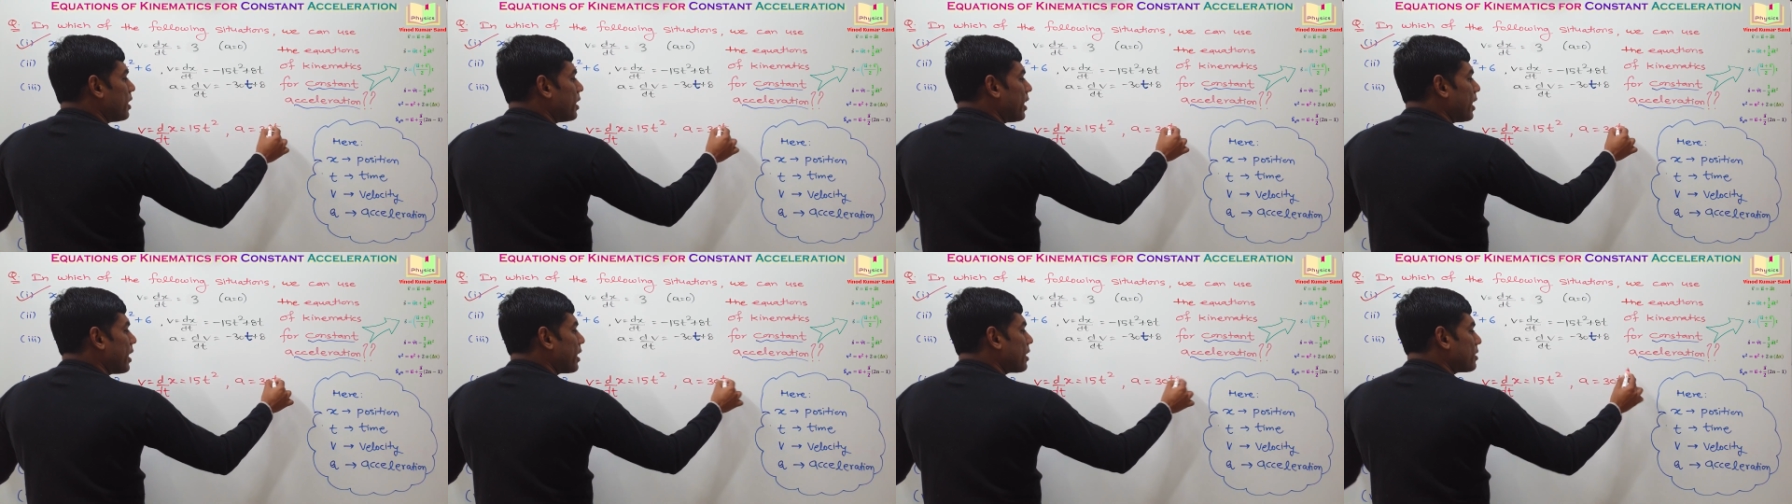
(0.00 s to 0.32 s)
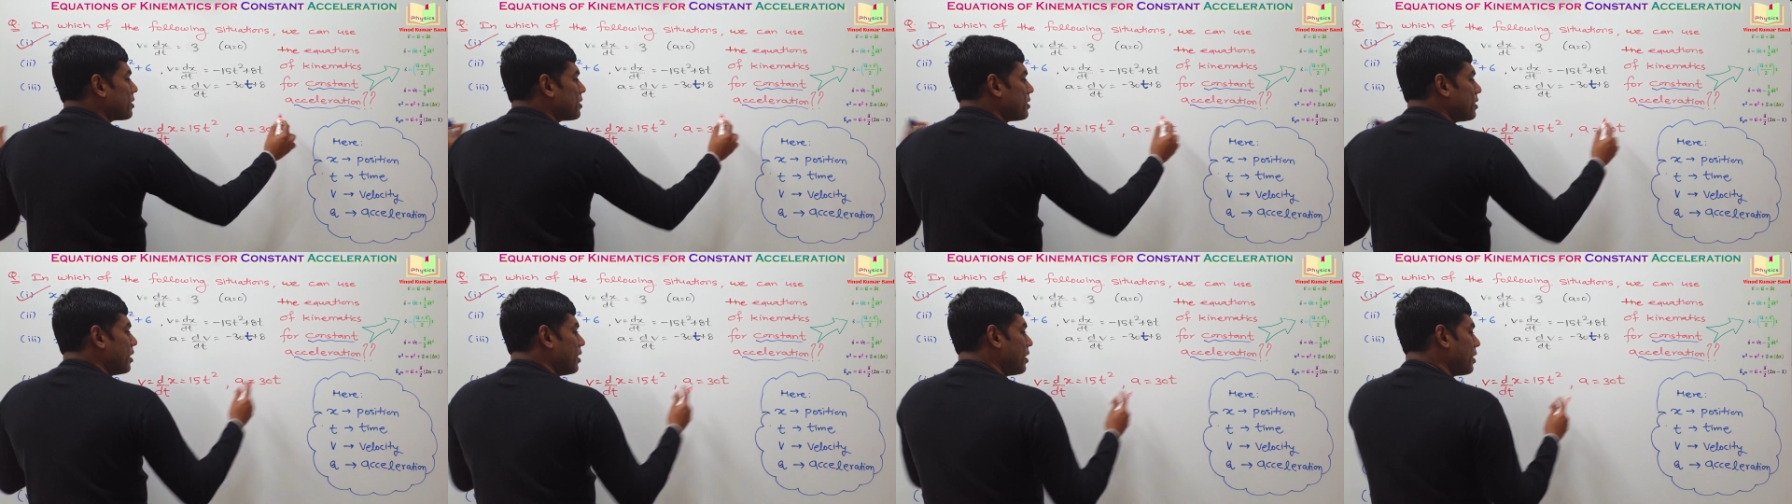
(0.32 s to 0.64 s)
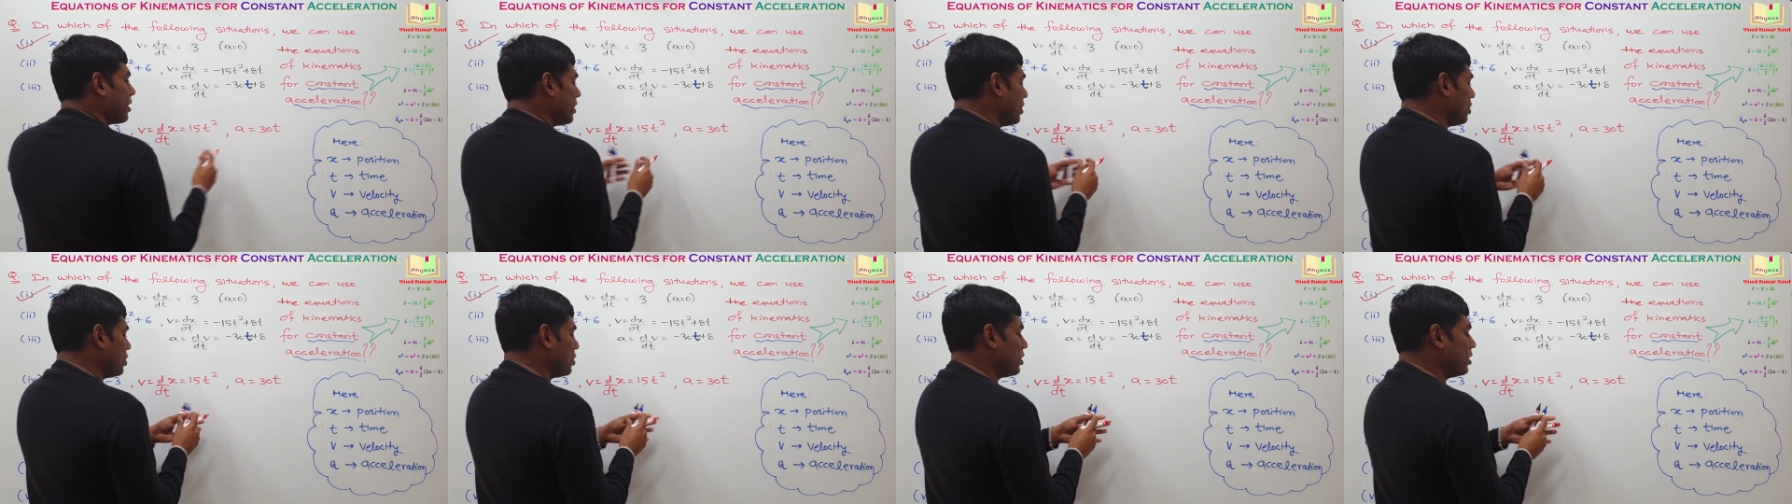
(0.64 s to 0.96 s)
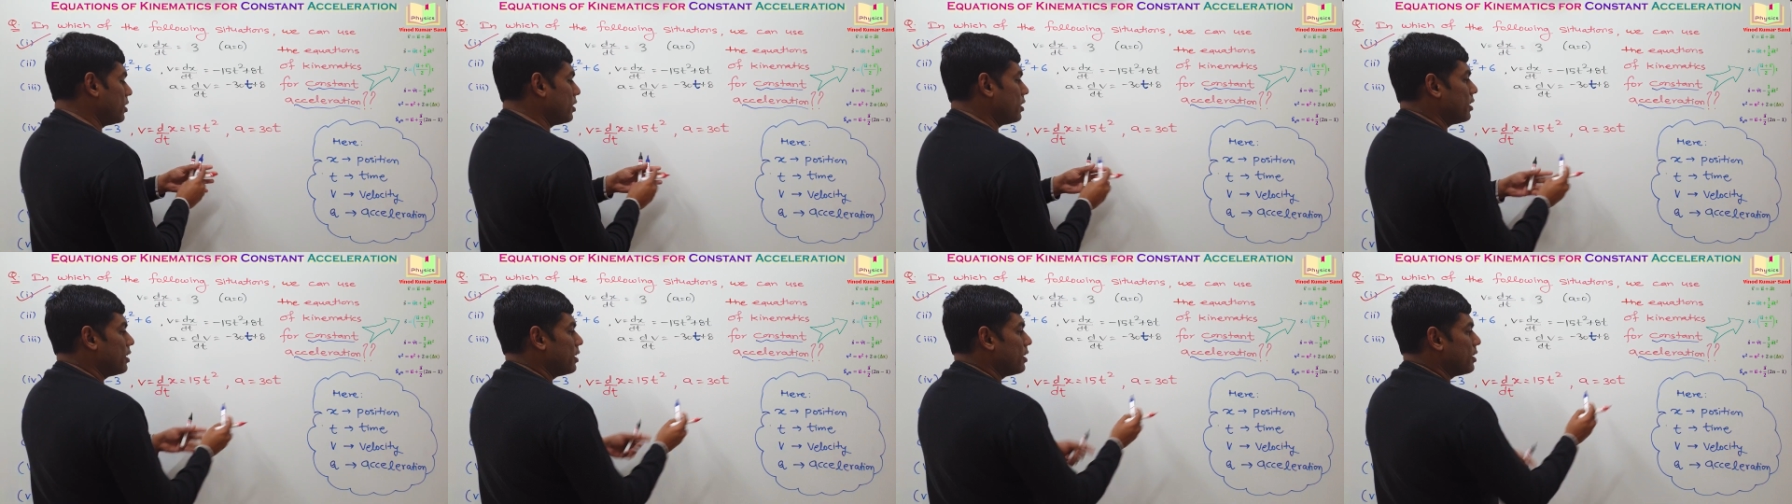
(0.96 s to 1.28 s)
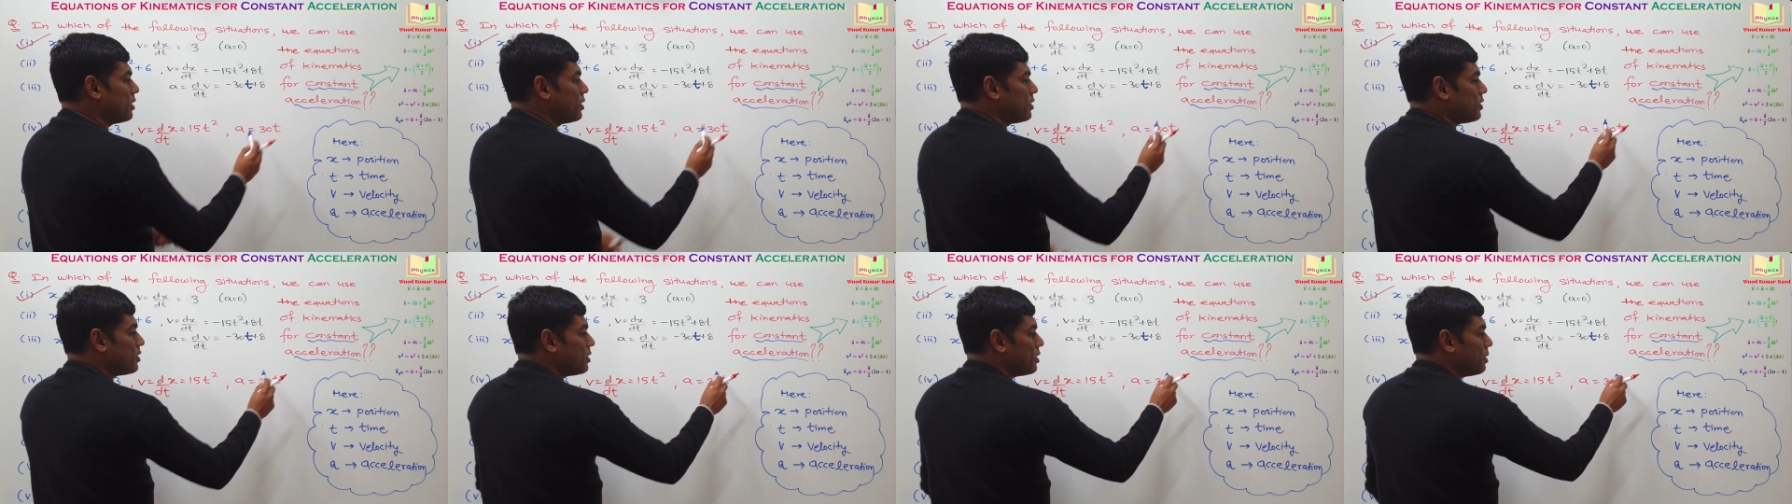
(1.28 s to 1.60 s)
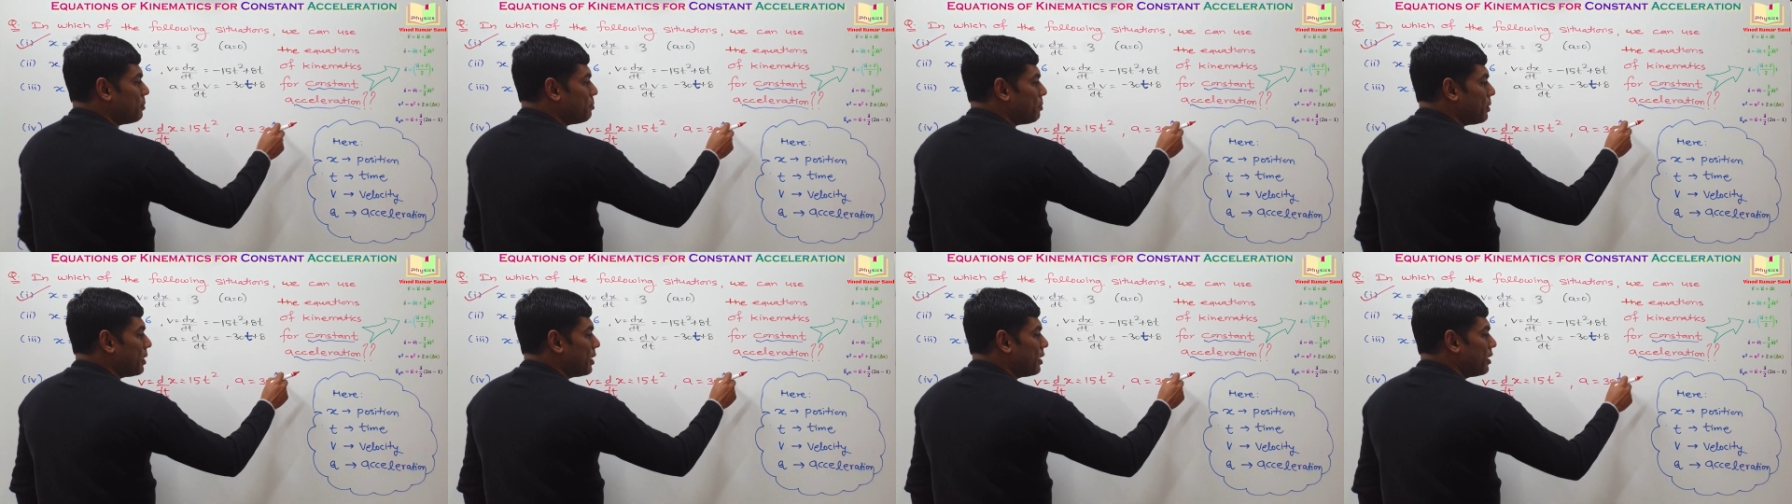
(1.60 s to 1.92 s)
Acceleration is
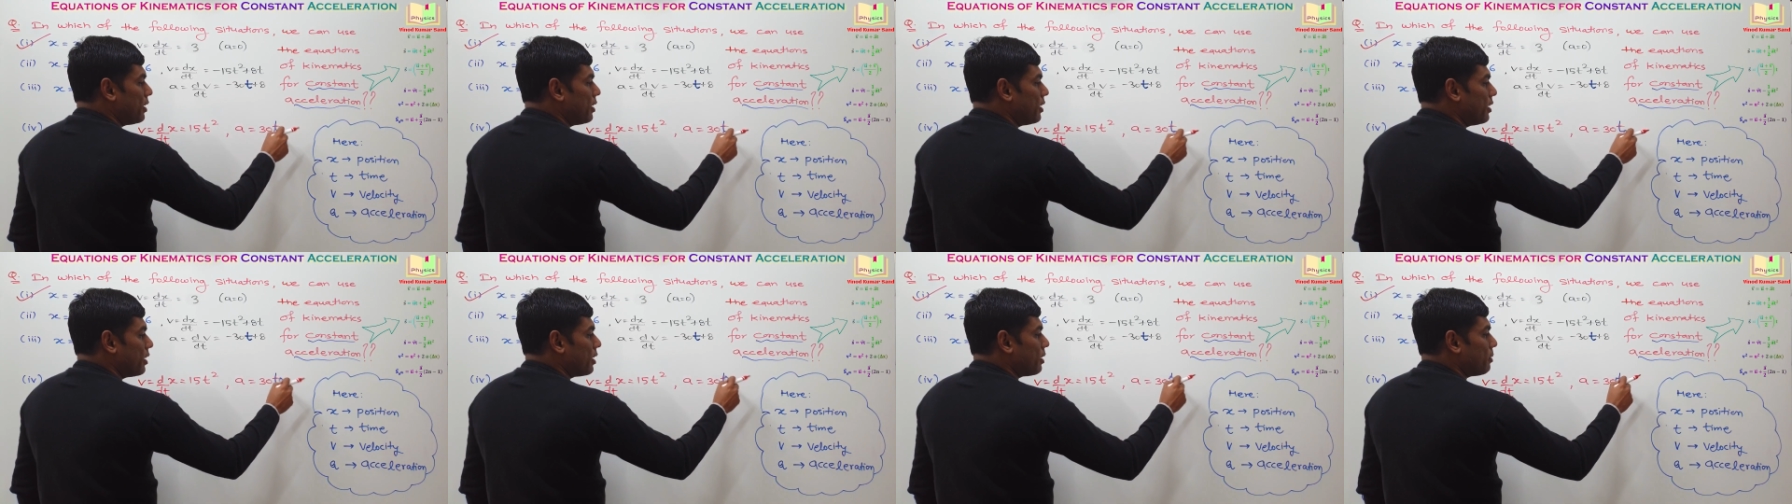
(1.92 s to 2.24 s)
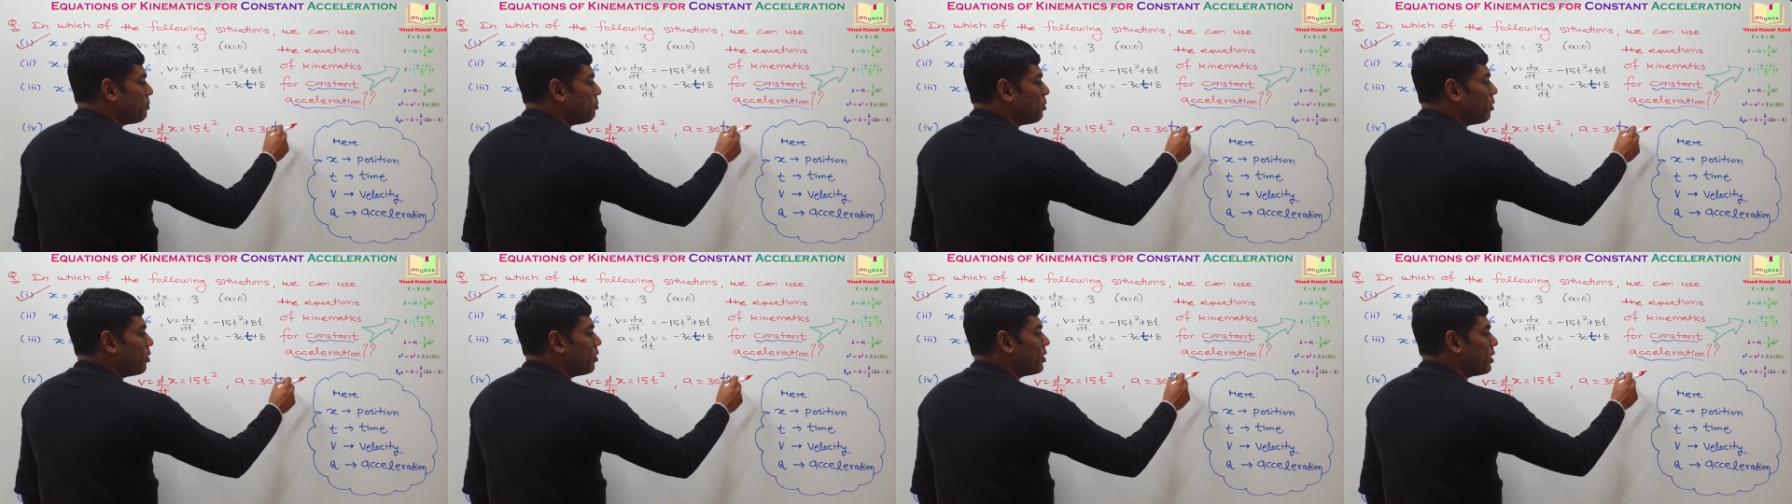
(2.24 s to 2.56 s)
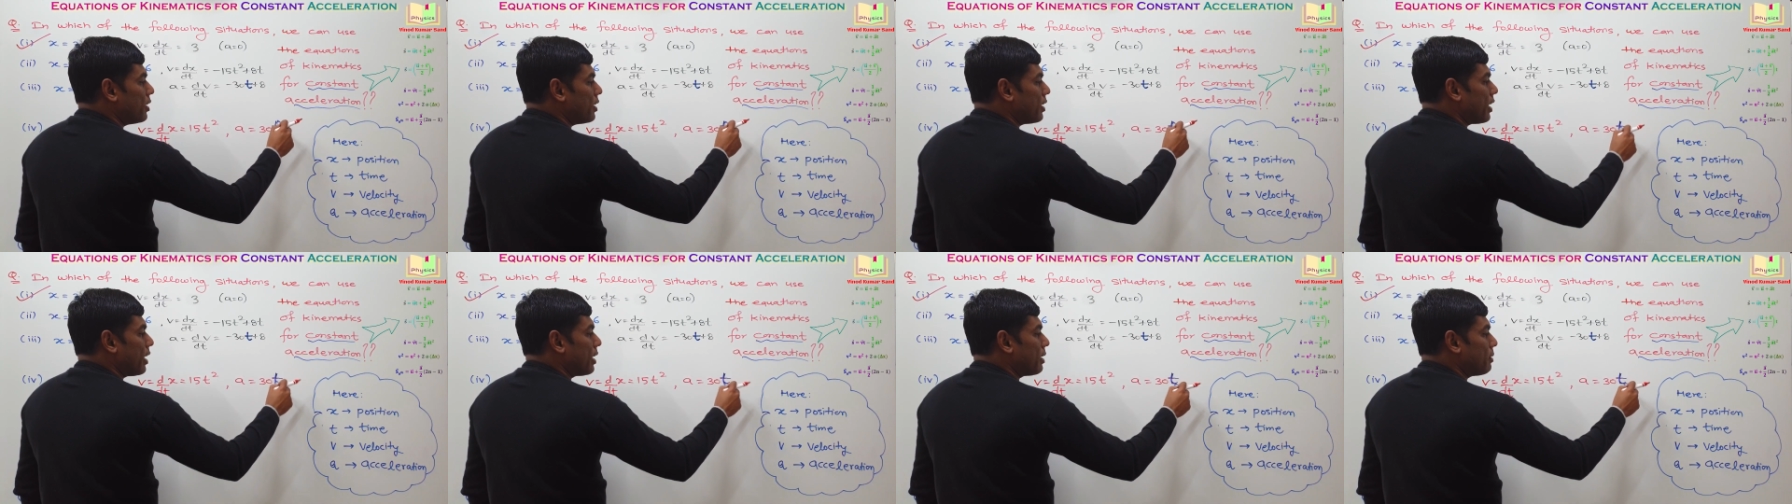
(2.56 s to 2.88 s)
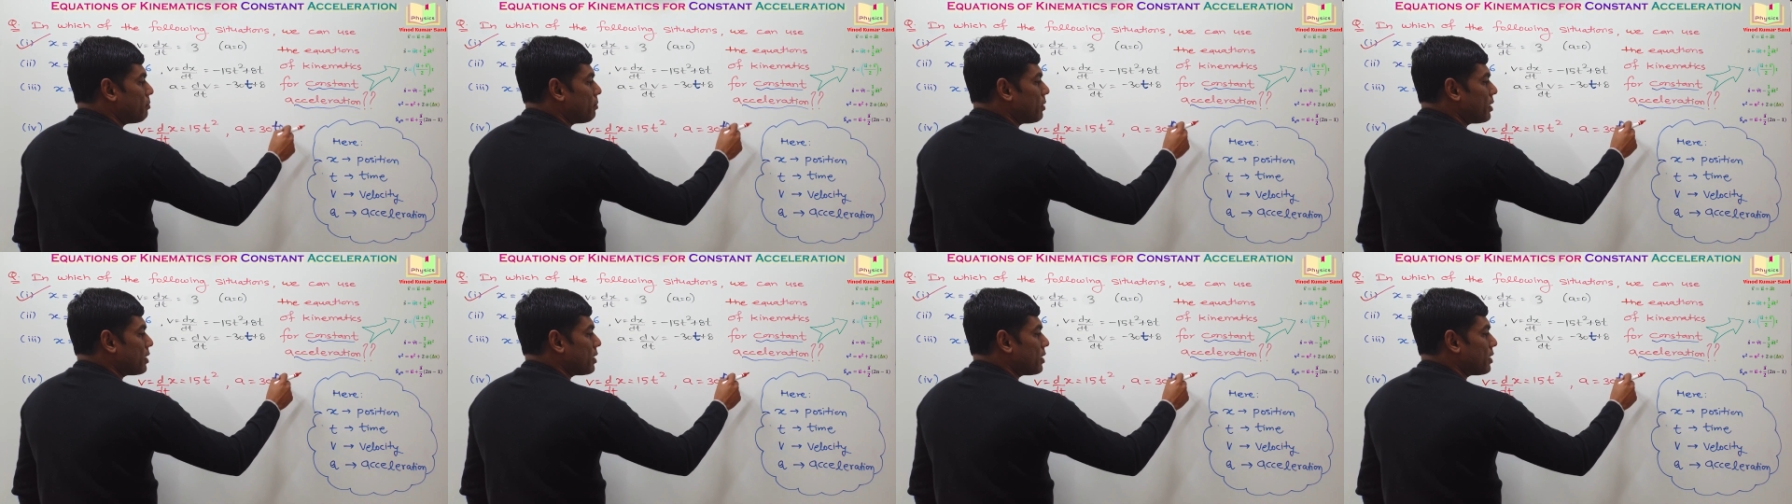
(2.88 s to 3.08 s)
dependent upon time.